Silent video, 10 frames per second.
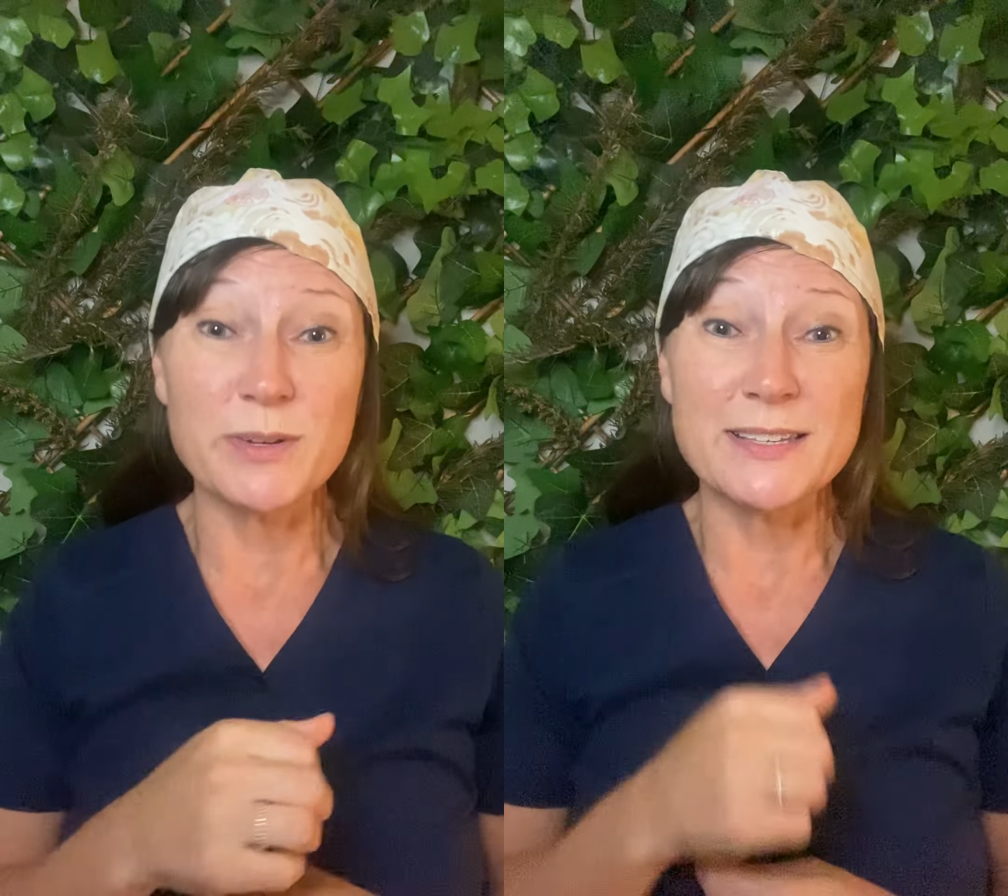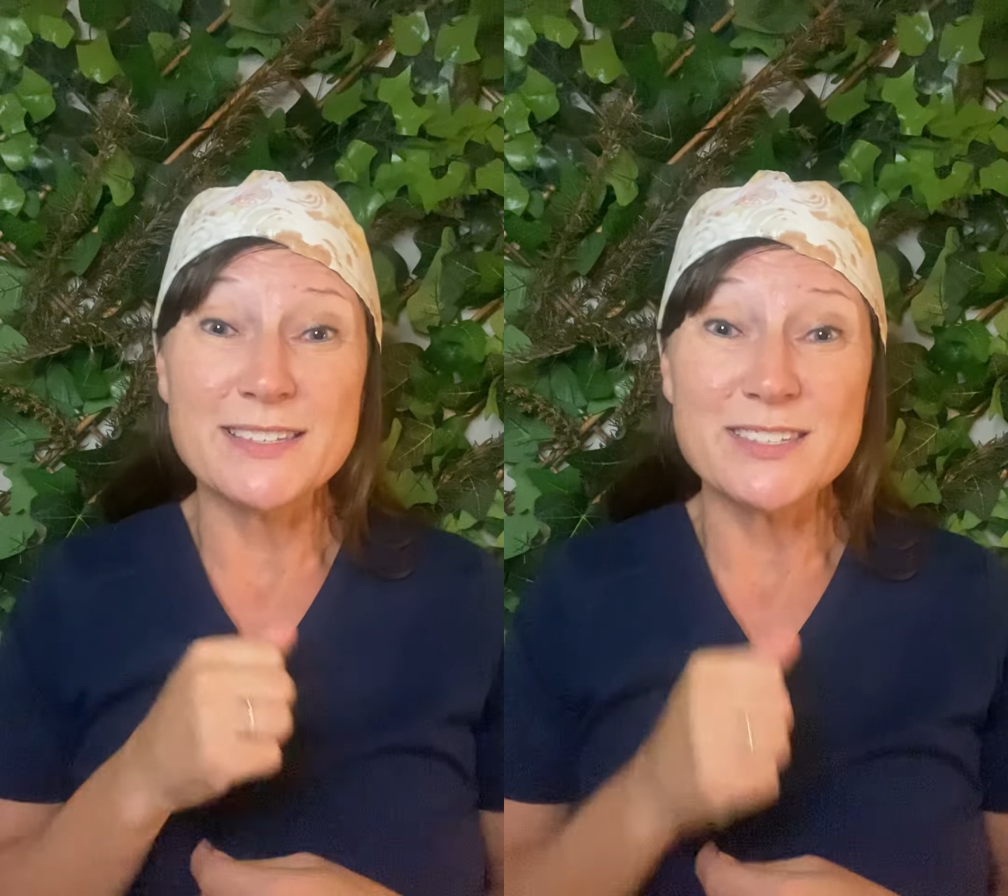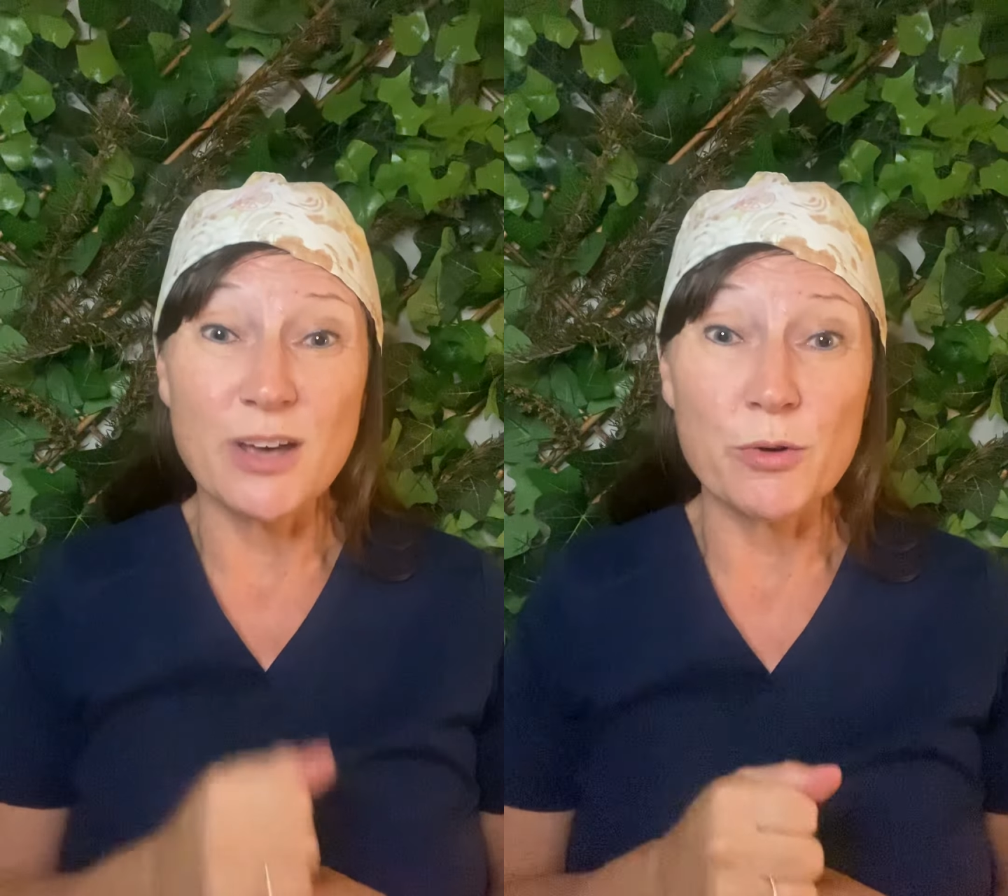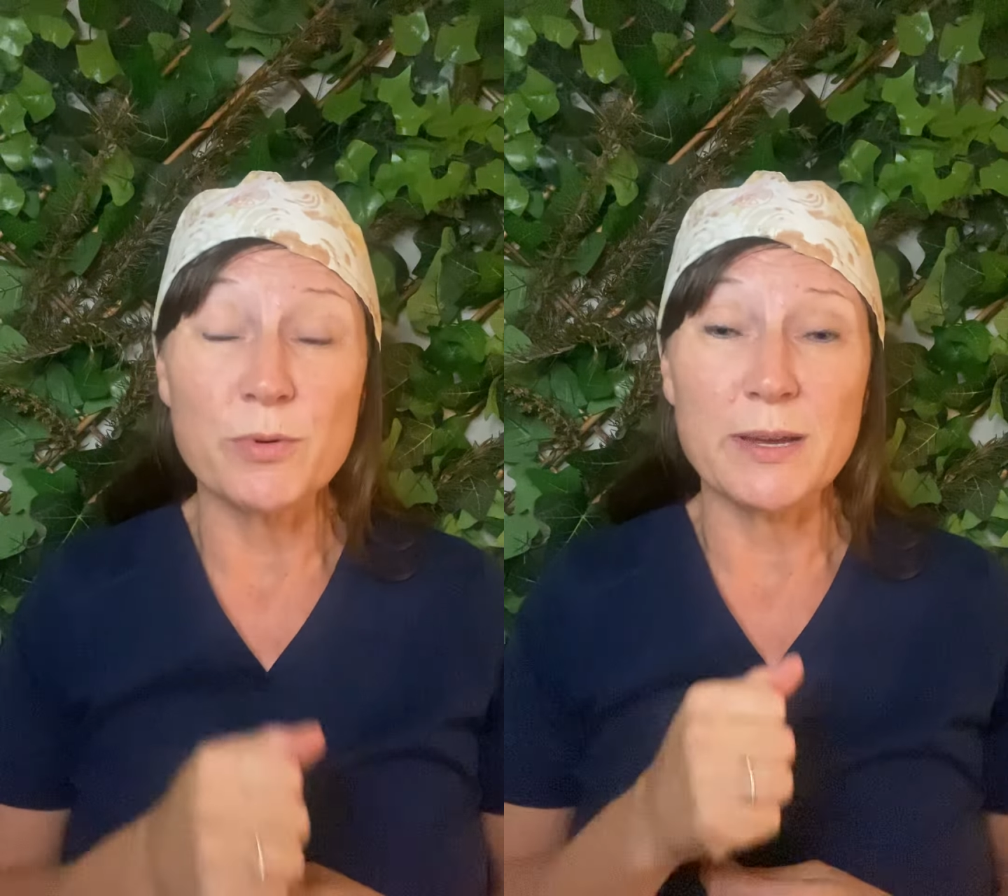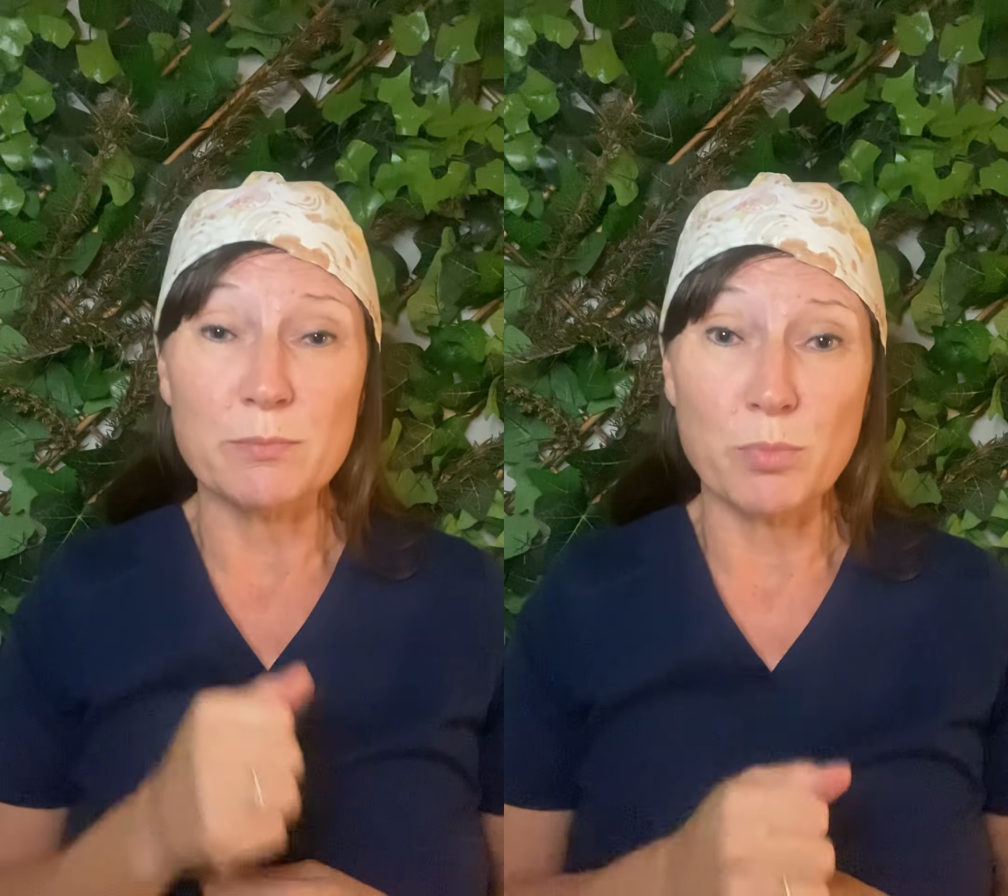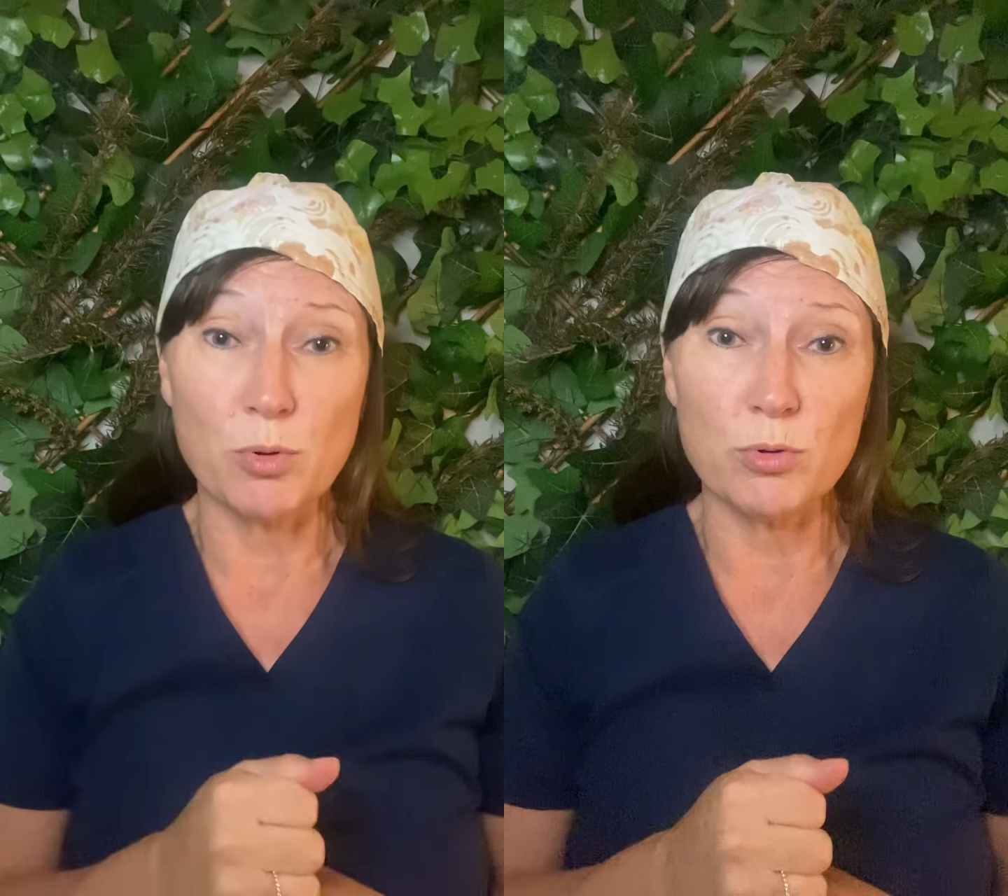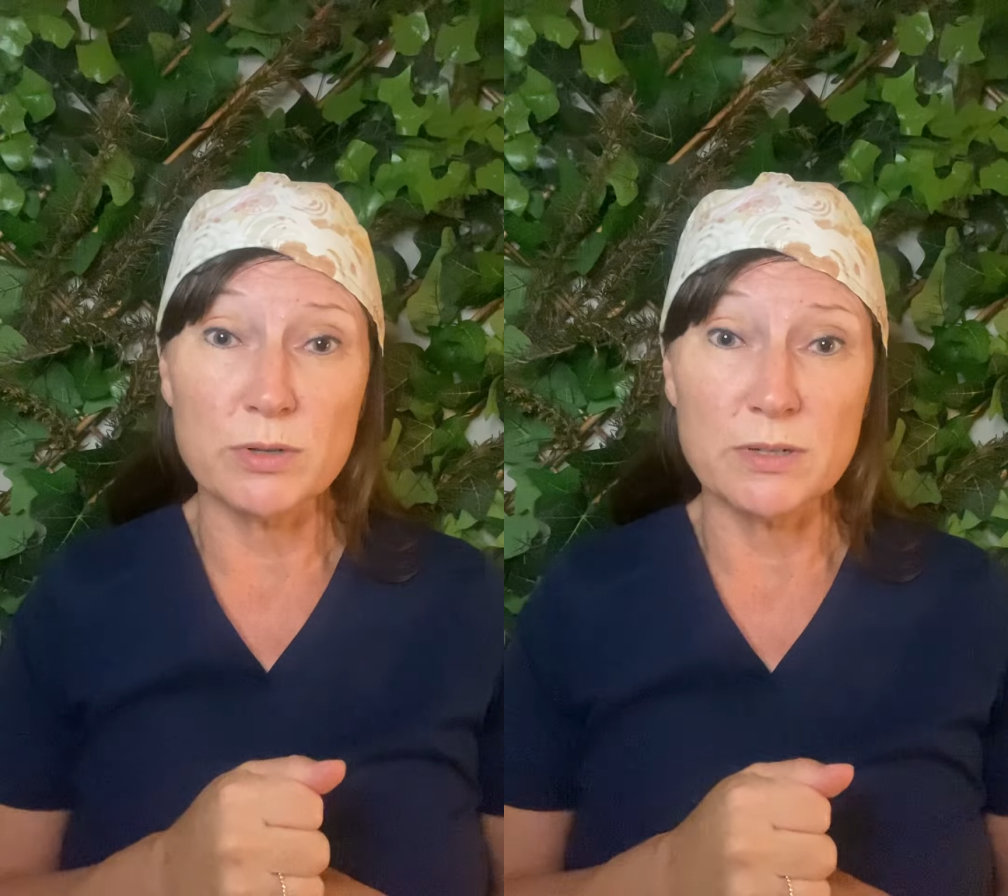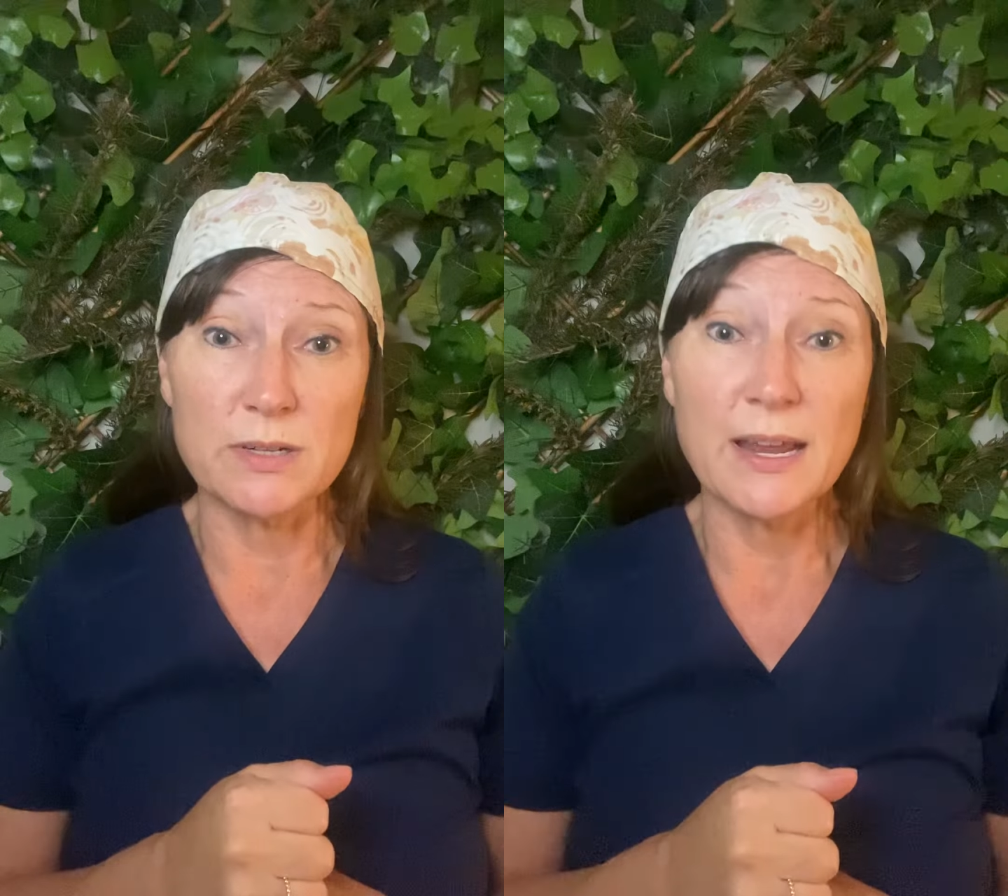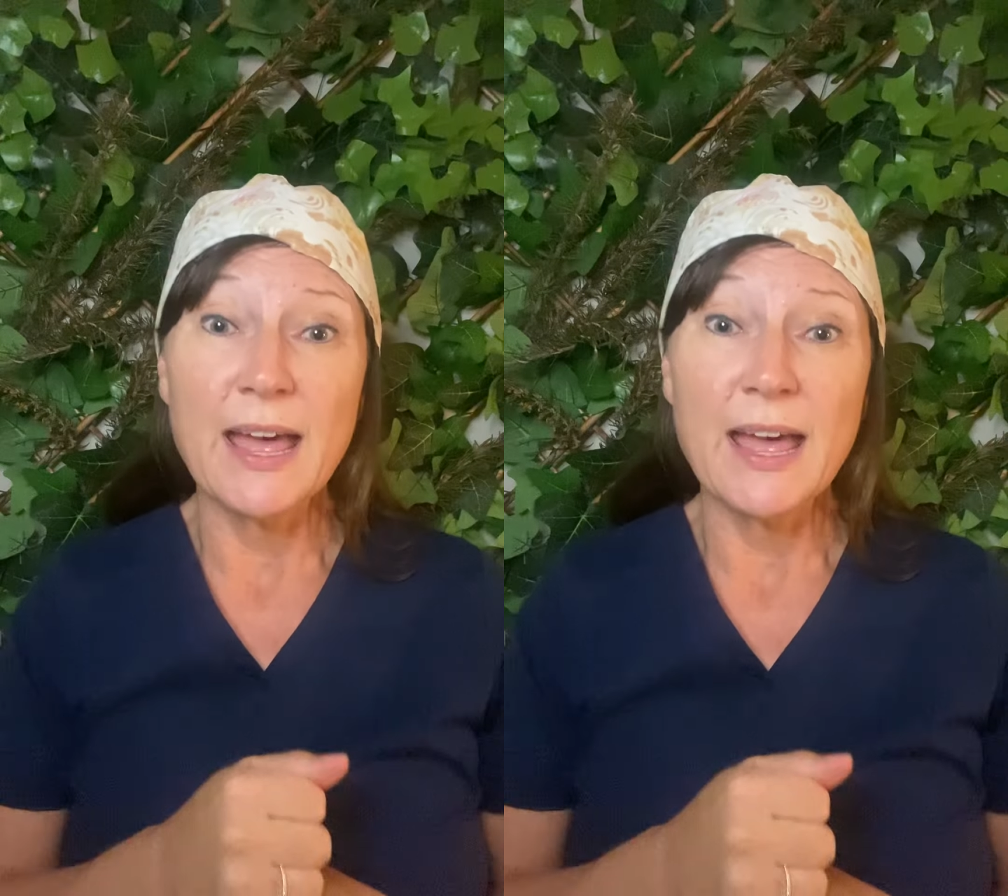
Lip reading: is so important.